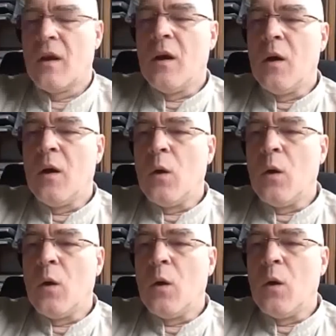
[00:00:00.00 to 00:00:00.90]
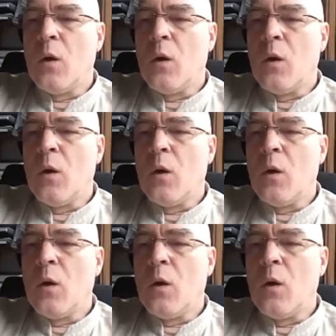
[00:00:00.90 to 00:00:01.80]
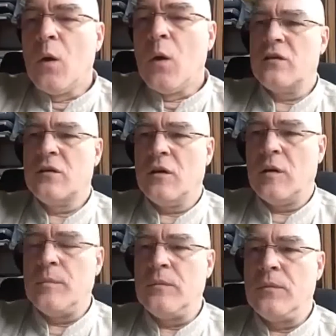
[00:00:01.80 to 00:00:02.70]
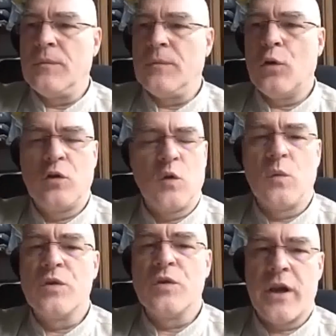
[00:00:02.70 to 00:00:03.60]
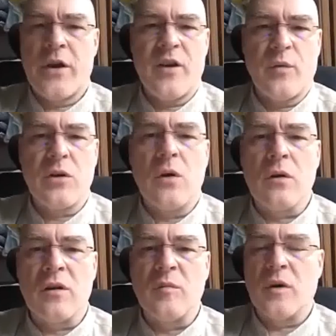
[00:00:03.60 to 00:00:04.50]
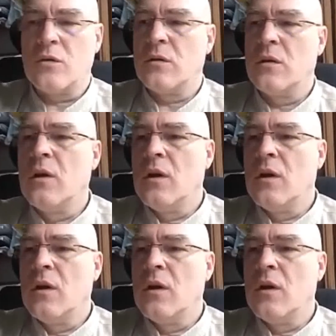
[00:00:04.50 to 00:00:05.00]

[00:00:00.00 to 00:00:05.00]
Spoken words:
Well, I think we have to see this according to which area we're talking about.